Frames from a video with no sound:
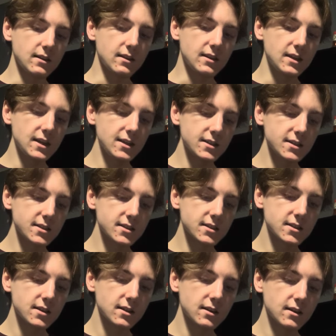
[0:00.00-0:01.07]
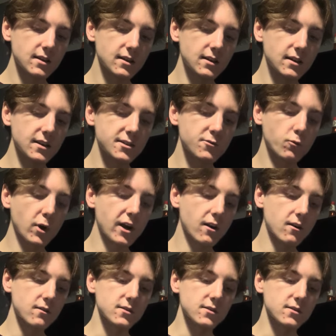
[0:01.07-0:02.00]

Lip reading: this is where